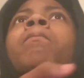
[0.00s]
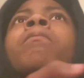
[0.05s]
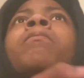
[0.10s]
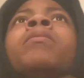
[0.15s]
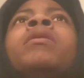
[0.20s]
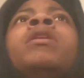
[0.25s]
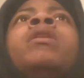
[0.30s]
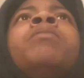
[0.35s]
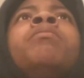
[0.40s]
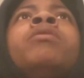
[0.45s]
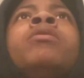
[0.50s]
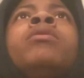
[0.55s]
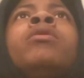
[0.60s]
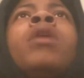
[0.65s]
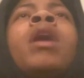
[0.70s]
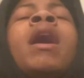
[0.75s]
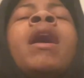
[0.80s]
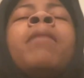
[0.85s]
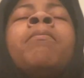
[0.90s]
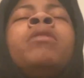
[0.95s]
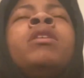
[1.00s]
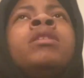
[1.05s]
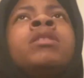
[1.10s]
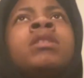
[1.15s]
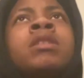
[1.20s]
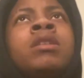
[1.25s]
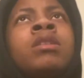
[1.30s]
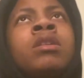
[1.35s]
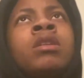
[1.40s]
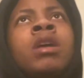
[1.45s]
People, I be
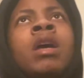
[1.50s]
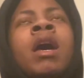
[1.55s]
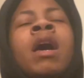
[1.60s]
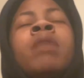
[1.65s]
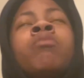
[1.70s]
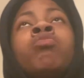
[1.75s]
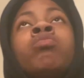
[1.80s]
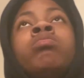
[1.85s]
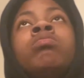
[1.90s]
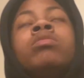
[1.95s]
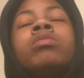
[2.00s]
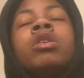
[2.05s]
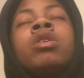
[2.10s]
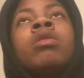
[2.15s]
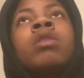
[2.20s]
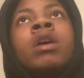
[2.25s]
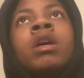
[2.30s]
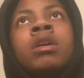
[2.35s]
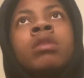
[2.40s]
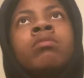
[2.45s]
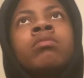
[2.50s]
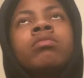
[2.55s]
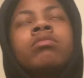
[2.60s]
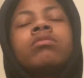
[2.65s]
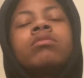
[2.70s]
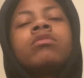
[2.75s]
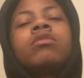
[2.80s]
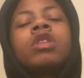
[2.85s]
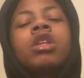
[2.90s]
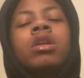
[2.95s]
seeing, I, okay,
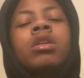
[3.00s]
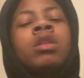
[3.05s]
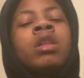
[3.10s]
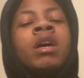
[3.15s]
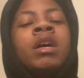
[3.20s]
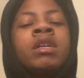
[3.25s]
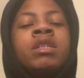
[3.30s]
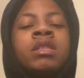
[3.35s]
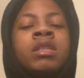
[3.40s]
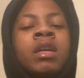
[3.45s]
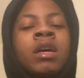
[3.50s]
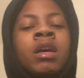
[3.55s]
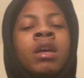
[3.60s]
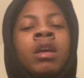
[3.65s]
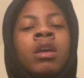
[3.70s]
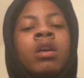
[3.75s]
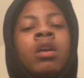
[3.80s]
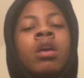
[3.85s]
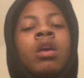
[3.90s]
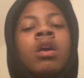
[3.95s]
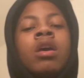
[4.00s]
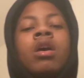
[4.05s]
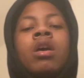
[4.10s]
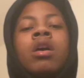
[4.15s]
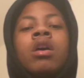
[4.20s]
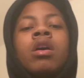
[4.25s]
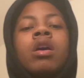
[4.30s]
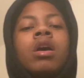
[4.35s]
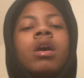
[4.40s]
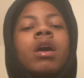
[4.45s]
last night,
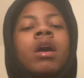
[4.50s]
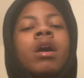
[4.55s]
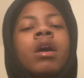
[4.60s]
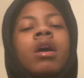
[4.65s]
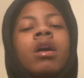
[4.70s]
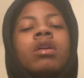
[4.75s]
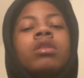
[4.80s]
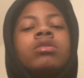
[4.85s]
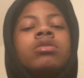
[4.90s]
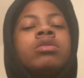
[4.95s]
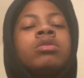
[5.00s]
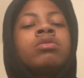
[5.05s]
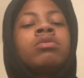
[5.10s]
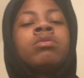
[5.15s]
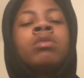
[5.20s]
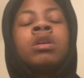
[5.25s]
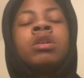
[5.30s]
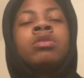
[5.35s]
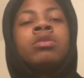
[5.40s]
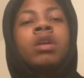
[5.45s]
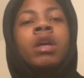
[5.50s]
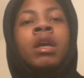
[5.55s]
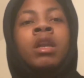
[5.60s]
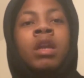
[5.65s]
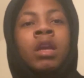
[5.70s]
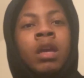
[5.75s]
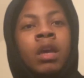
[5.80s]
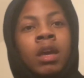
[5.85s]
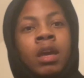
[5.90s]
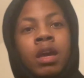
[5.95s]

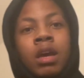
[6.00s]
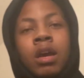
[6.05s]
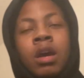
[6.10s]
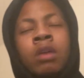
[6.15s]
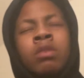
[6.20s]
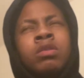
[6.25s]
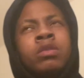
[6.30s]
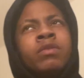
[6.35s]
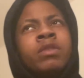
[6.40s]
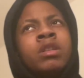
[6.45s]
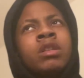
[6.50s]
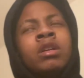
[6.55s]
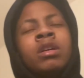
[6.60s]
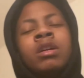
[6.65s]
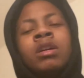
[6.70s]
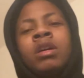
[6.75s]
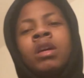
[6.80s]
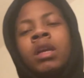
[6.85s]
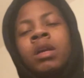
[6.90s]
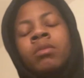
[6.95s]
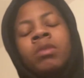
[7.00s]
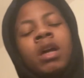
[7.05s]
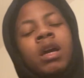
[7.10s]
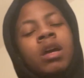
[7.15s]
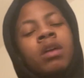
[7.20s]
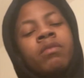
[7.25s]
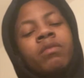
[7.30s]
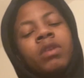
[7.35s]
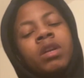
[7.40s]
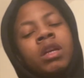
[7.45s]
288. I was feeling good. I'm
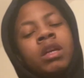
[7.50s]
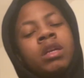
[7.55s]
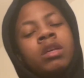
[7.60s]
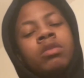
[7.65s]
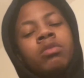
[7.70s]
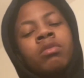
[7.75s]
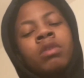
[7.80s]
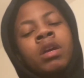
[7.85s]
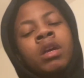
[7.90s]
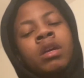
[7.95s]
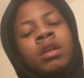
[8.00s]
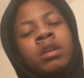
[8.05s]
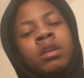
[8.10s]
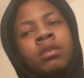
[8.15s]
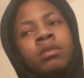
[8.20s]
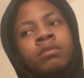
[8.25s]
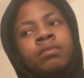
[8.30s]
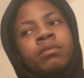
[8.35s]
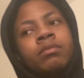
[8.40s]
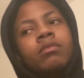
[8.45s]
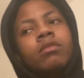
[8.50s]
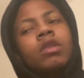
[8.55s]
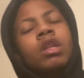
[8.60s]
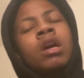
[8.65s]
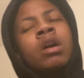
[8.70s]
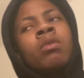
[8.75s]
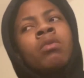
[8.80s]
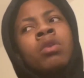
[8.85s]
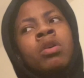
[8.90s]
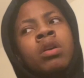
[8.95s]
like, I'm finna hit 300.
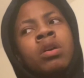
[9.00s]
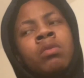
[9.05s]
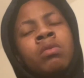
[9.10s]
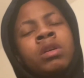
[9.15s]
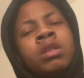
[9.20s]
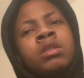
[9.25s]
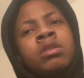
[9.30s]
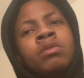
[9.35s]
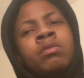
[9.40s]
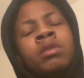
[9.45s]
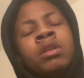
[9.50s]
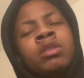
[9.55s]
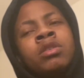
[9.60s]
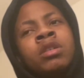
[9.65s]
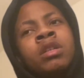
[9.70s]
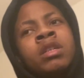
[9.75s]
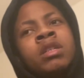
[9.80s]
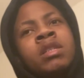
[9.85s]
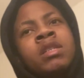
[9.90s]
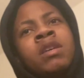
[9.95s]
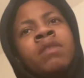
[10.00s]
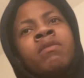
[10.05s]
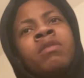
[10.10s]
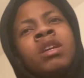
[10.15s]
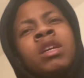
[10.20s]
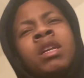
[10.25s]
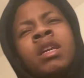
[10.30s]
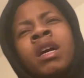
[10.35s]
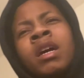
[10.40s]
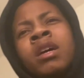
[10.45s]
I woke up with
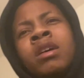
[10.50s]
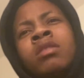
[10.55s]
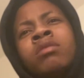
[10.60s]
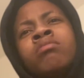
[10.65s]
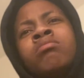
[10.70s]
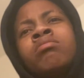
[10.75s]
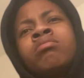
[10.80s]
279.